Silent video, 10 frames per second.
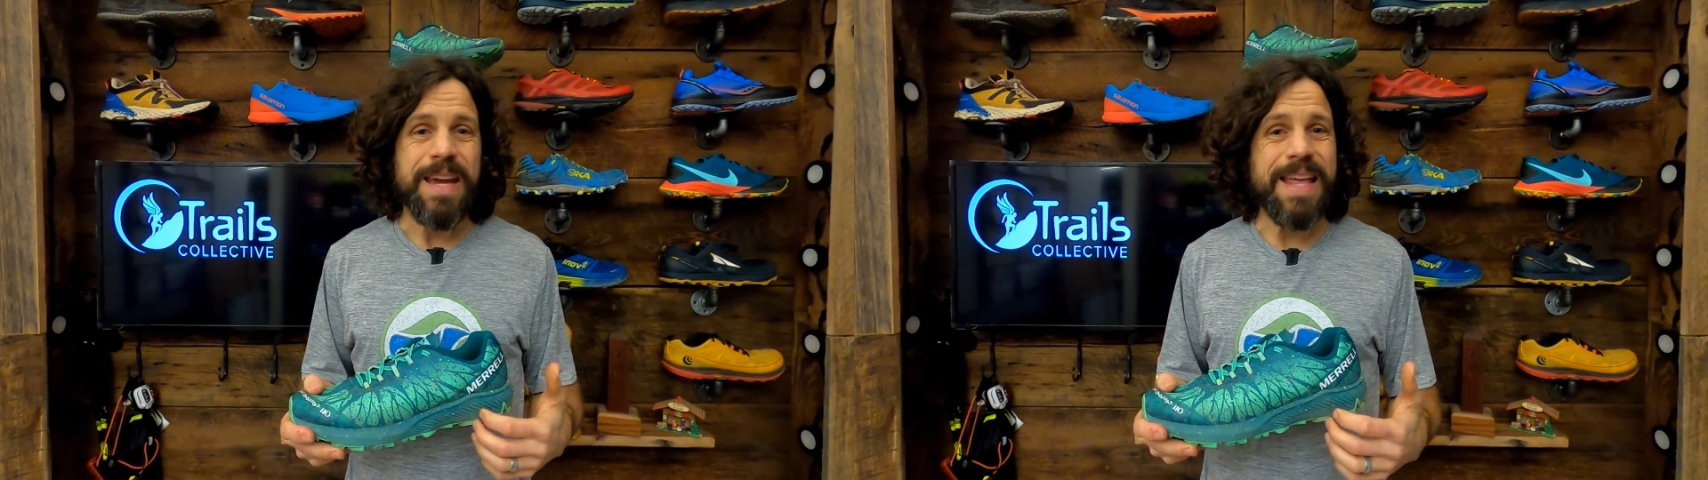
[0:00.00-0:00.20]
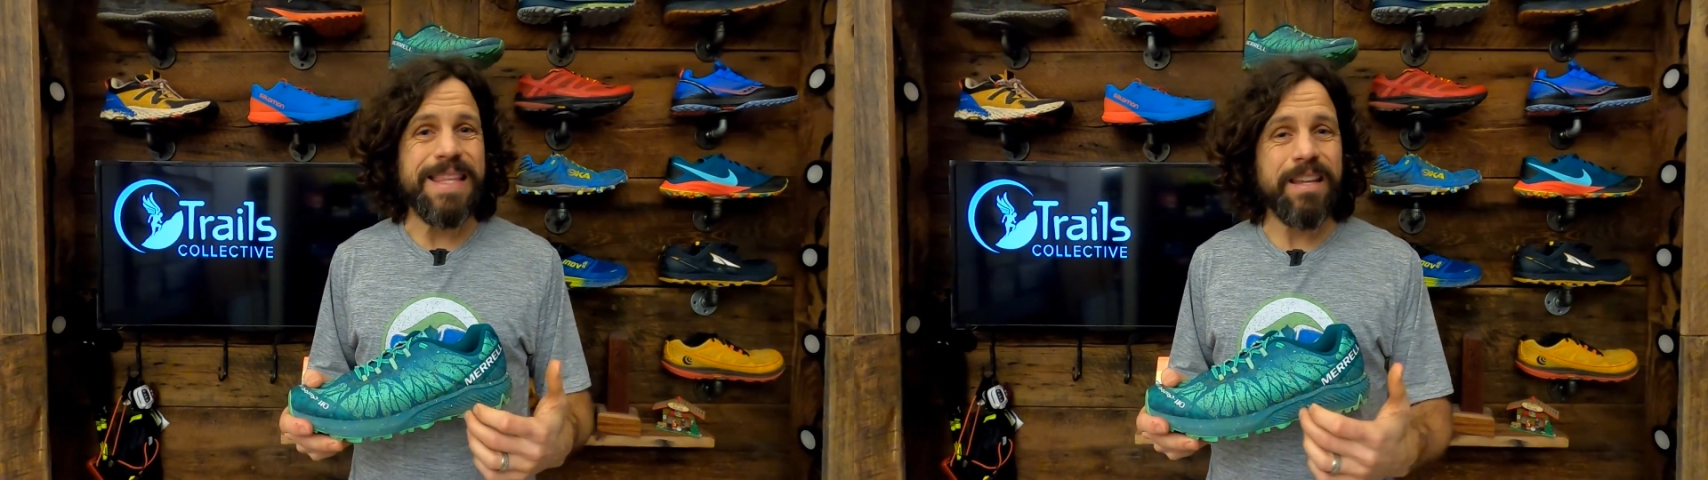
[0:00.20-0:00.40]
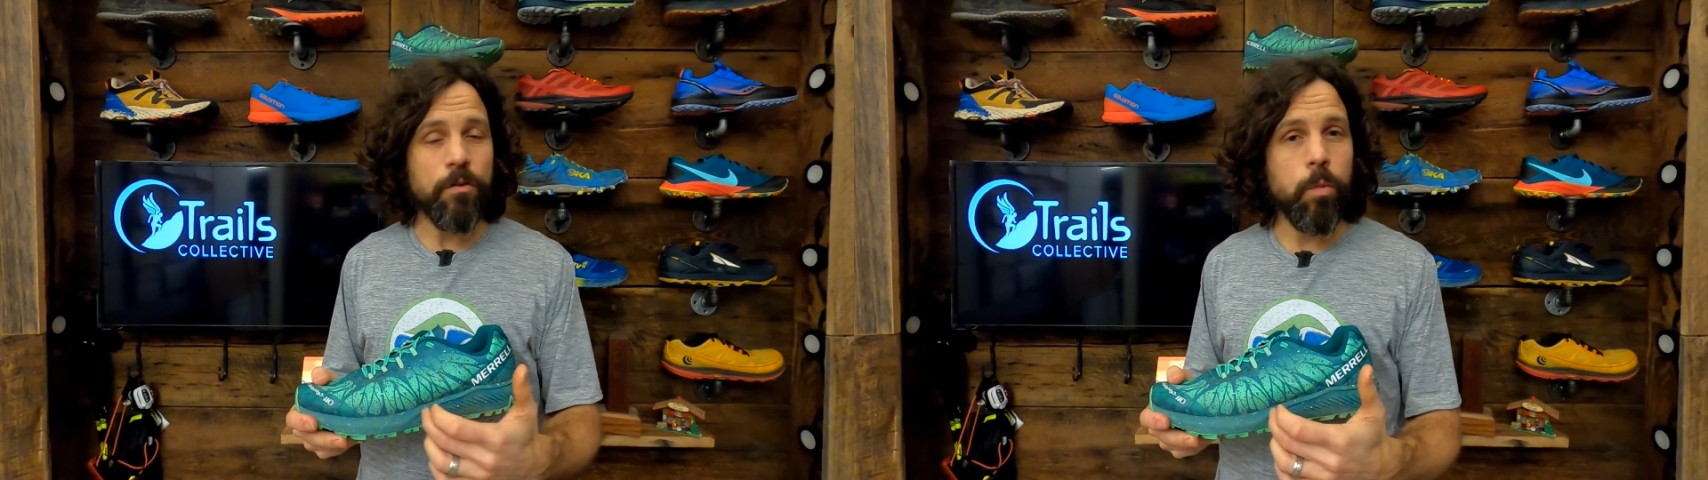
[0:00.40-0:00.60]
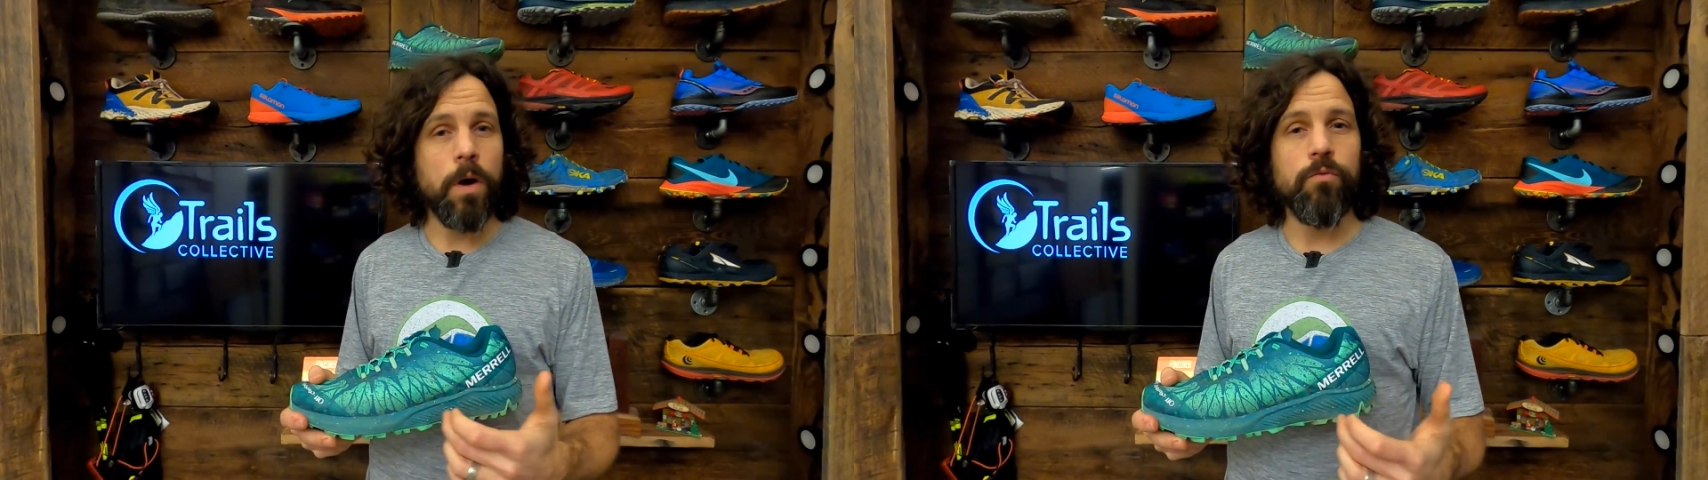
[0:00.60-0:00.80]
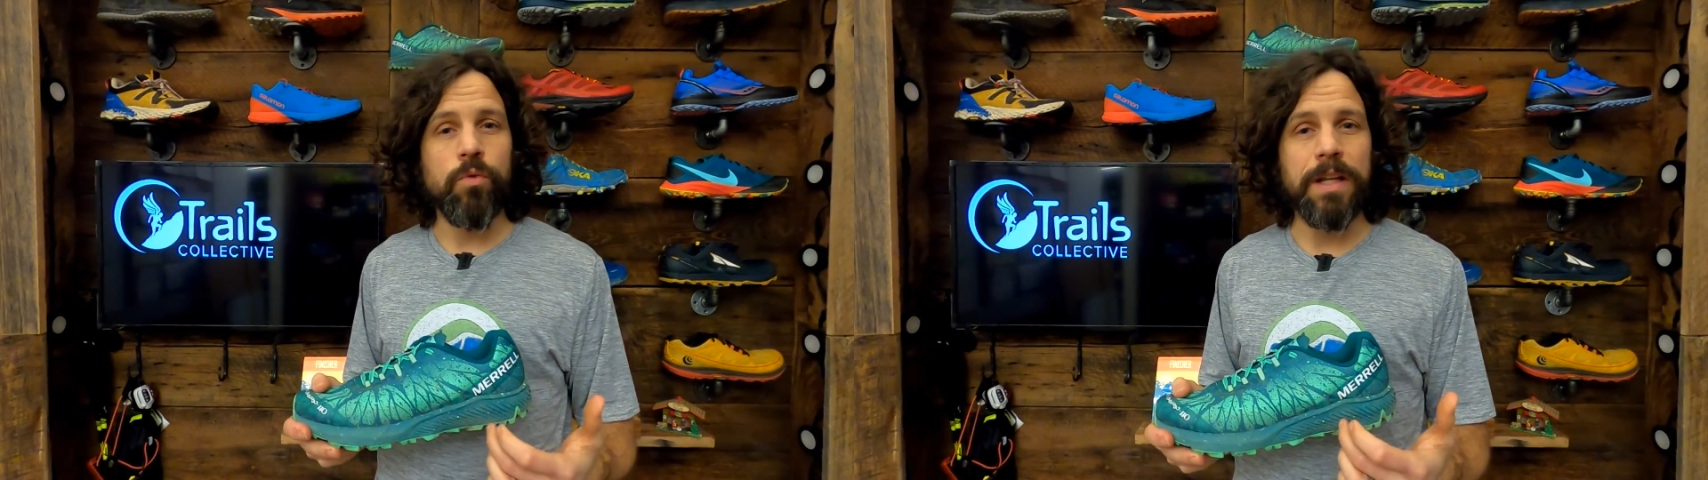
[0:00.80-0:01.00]
and this is
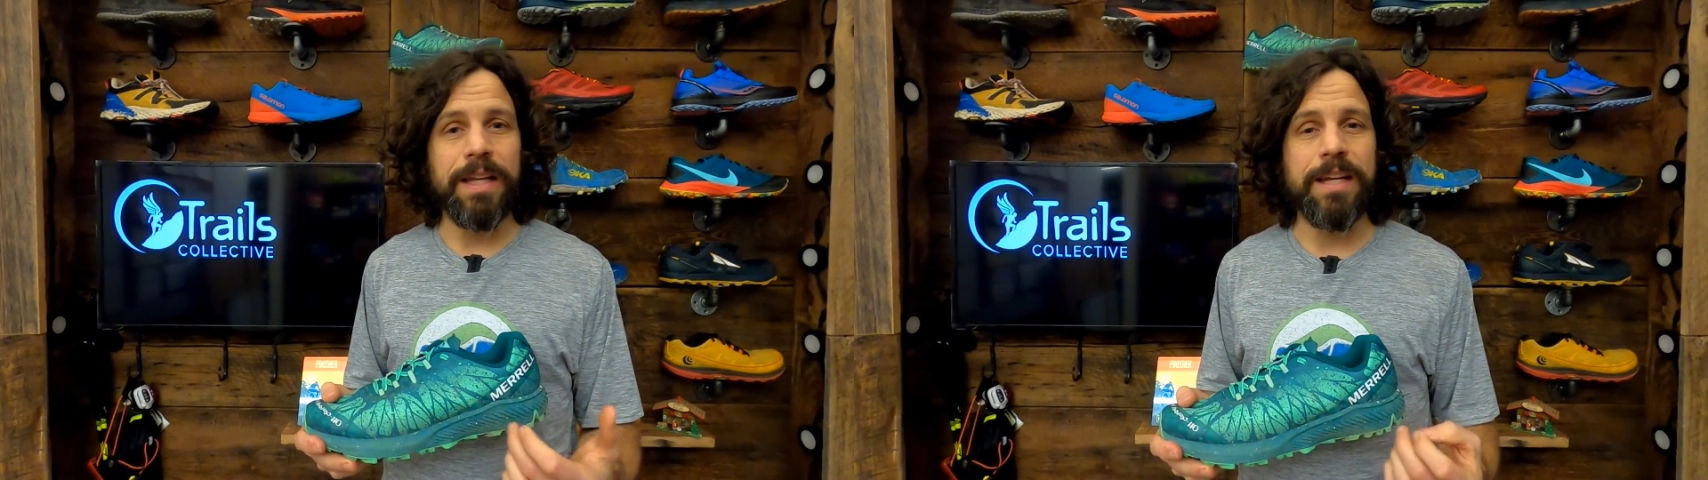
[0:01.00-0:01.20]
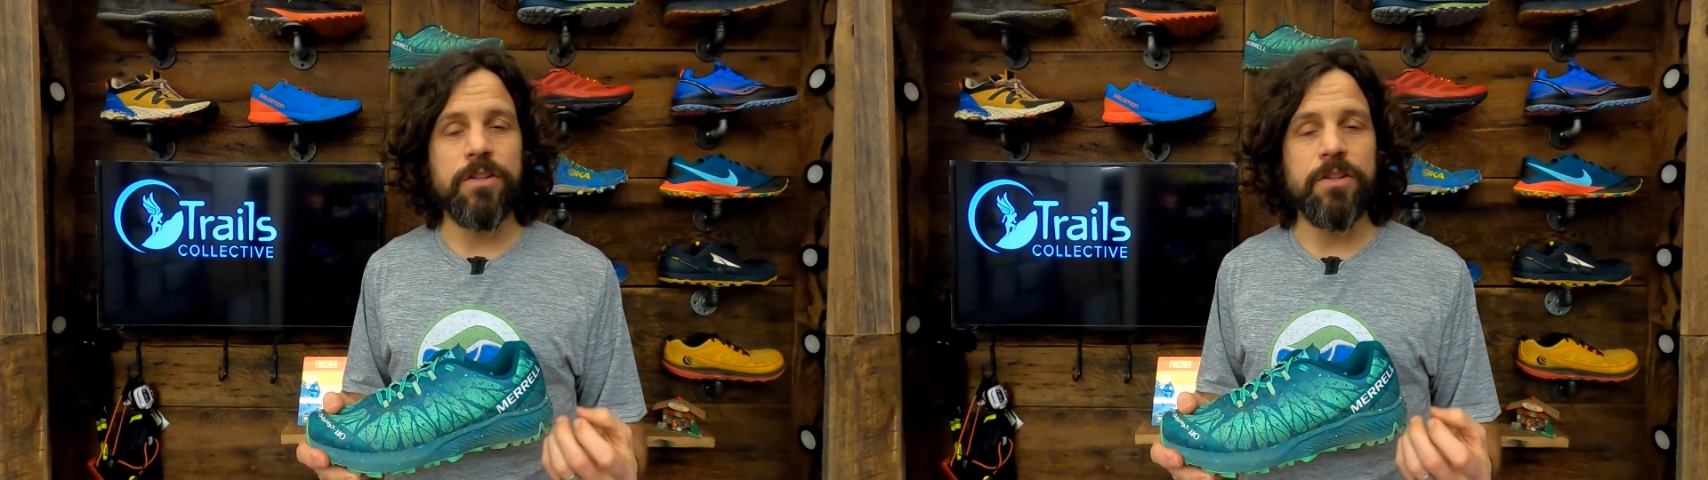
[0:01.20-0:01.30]
what really,